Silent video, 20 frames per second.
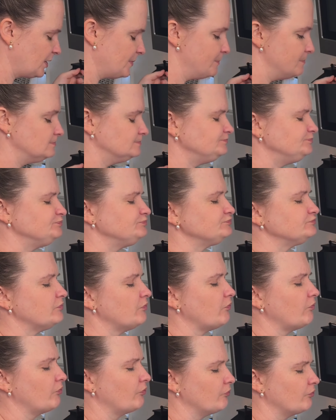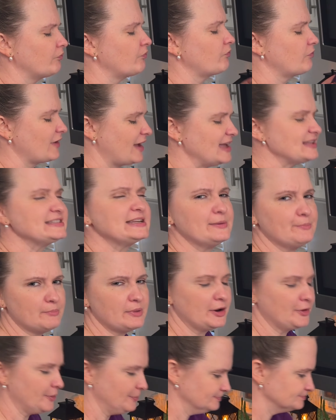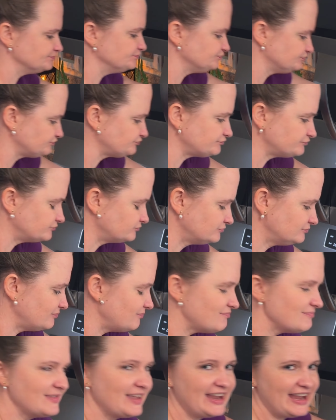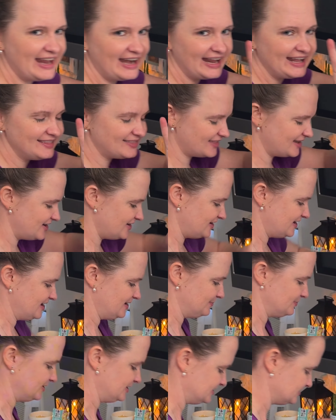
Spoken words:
home. That's getting better. It ain't there yet,